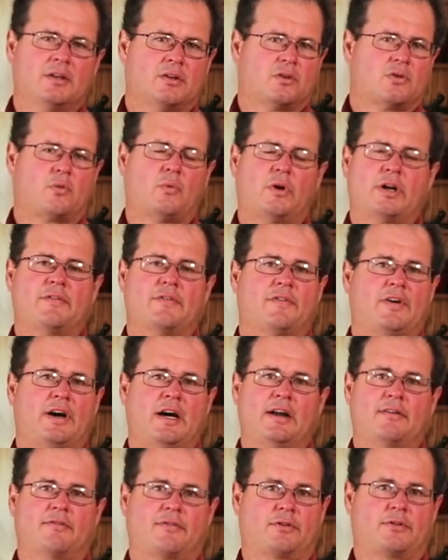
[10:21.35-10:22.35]

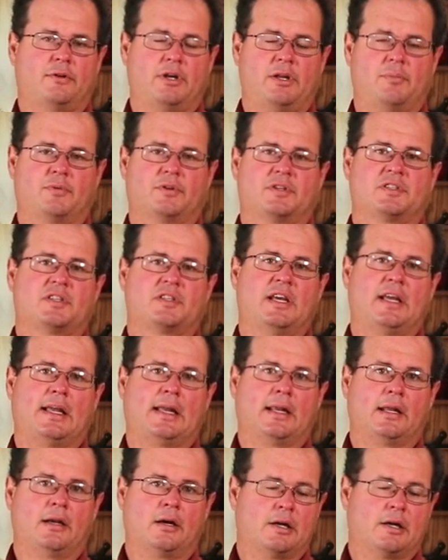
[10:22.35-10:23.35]

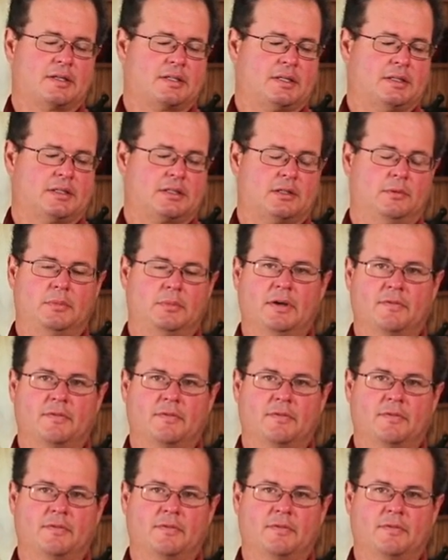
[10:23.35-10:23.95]
25-30% in our system